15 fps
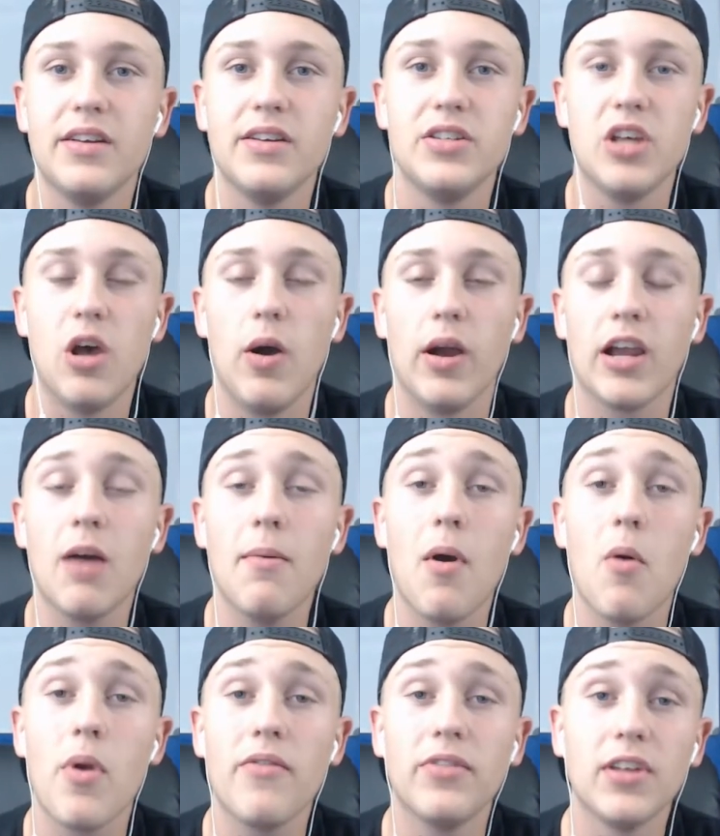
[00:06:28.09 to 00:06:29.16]
So uh, come
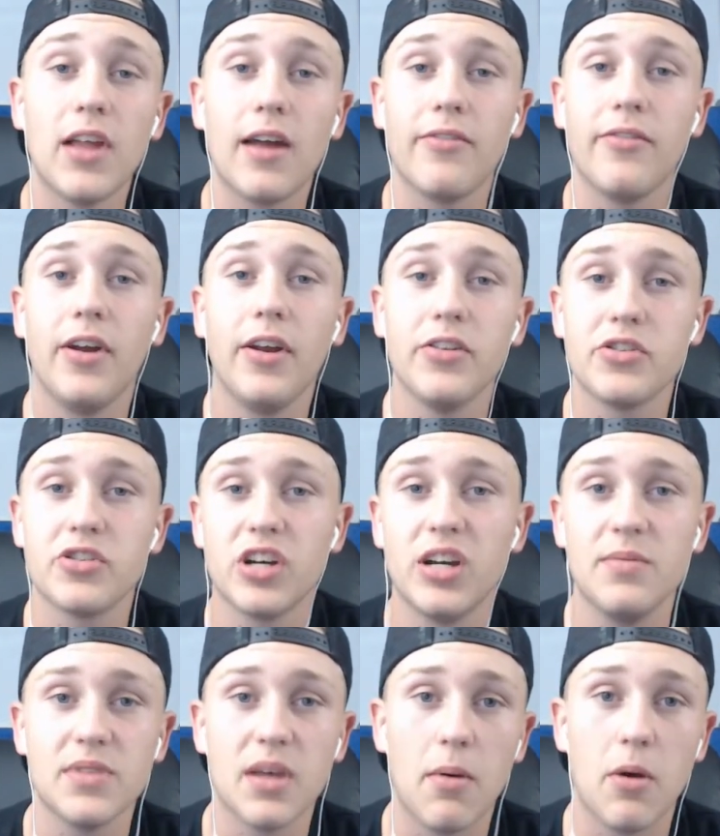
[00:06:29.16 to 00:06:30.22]
out, we have a lot of fun in the
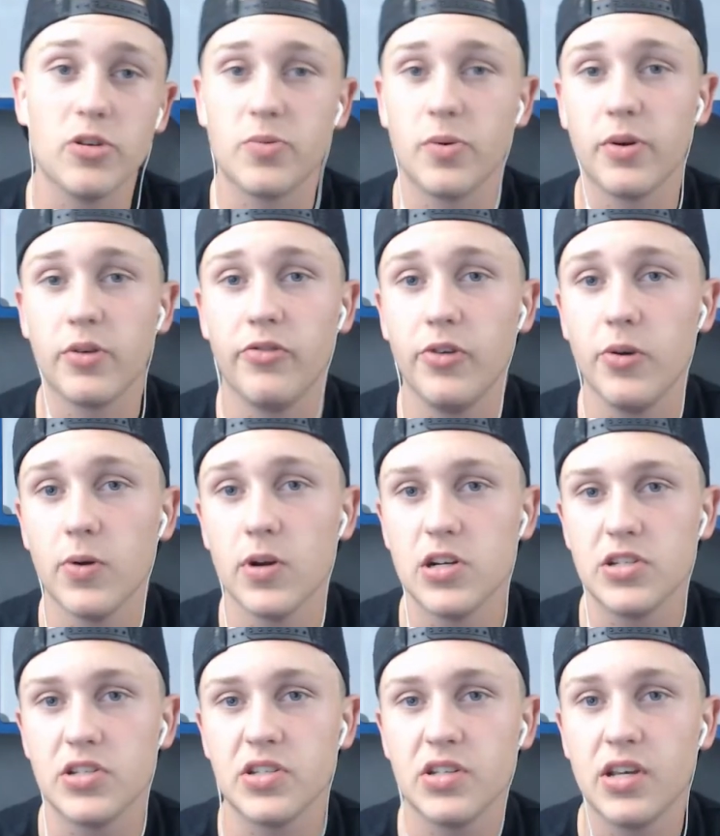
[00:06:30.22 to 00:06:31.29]
streams. I'm always playing with
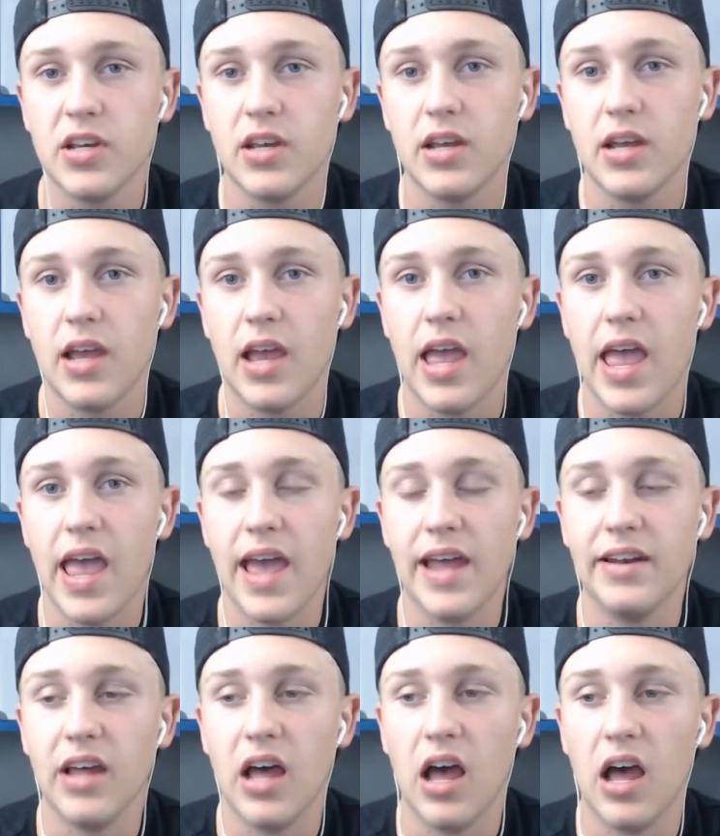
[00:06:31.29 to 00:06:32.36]
viewers.
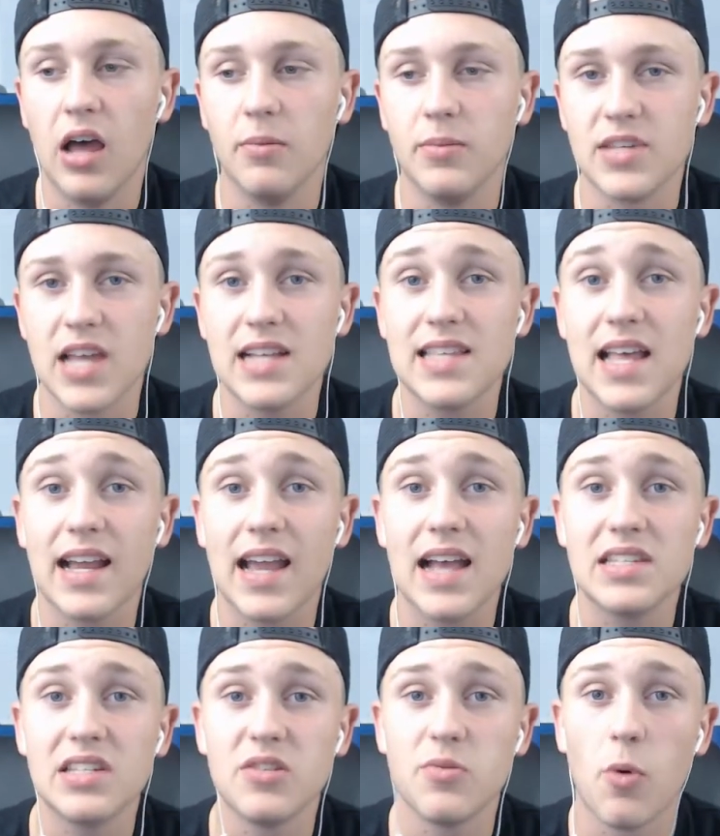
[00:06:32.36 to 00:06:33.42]
And uh, besides that,
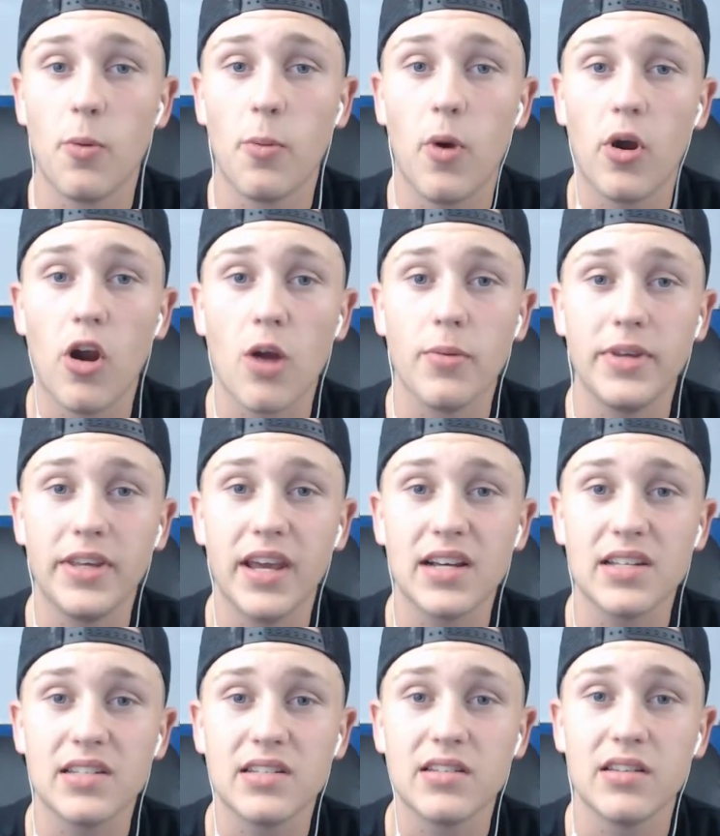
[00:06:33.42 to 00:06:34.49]
guys, is one more RB
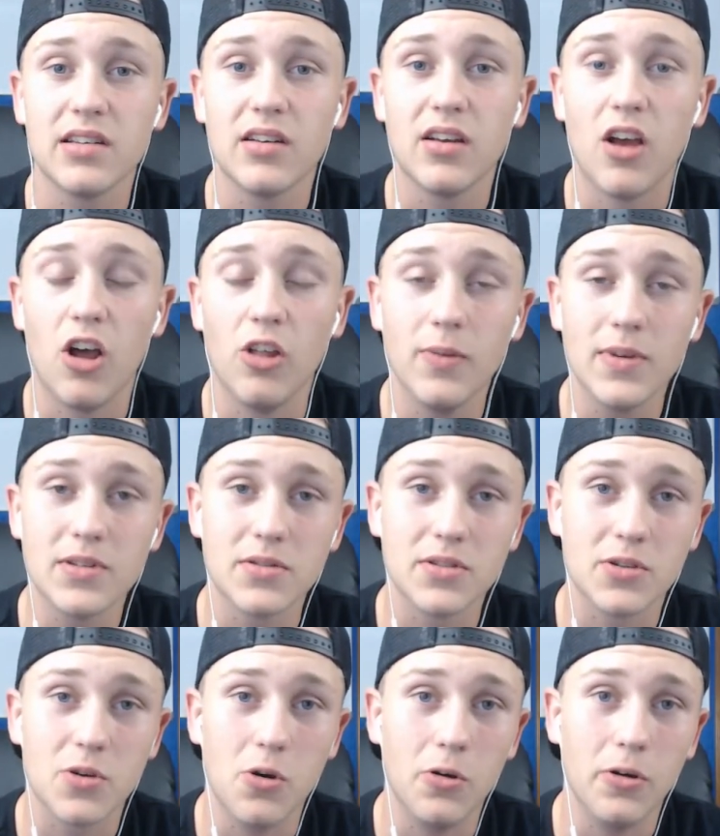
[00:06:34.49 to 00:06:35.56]
Kicks. Otherwise, I'm a
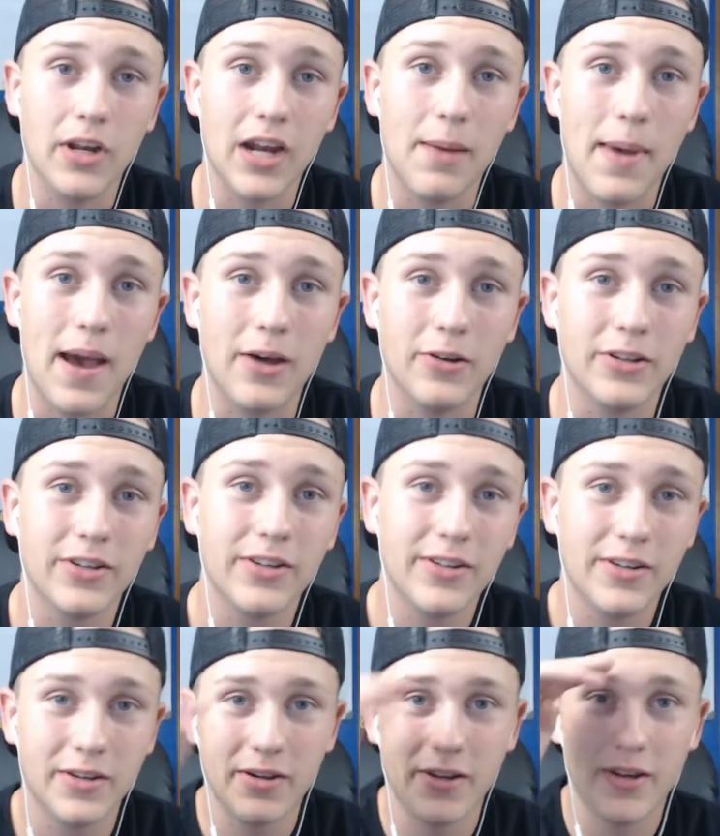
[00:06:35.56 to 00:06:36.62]
skull, and I'm out.
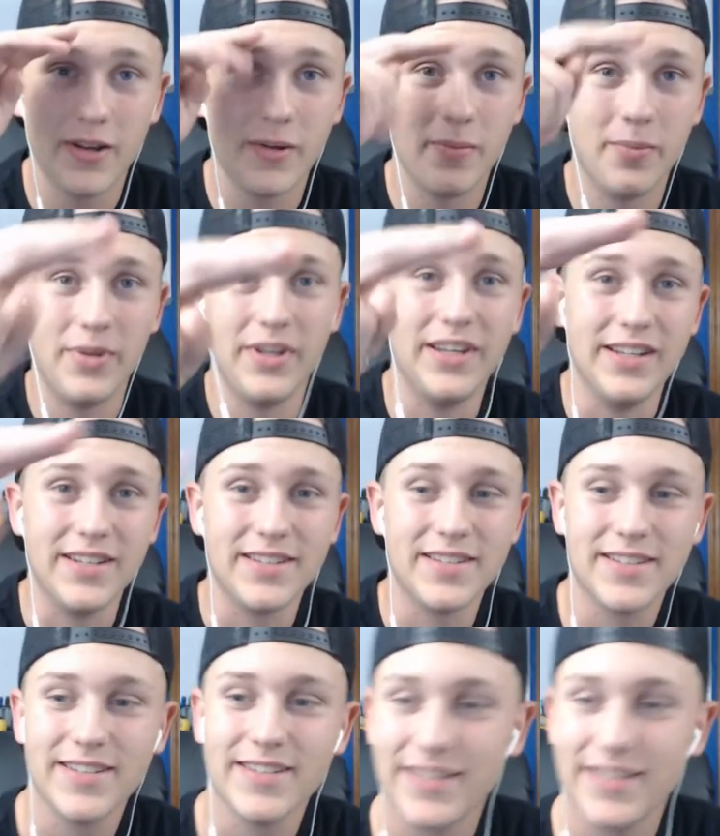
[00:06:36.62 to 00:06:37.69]
Peace.